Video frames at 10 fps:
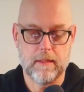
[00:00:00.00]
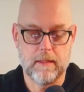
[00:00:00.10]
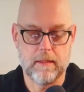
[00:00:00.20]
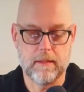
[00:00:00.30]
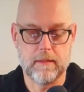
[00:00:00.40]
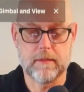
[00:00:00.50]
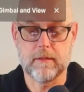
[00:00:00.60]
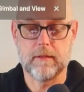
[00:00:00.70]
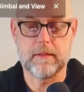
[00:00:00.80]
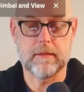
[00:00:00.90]
Uh, so
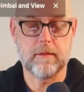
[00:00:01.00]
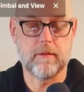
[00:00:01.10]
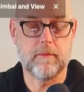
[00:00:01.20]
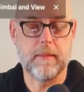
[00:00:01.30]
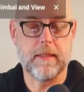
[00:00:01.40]
let's go over, back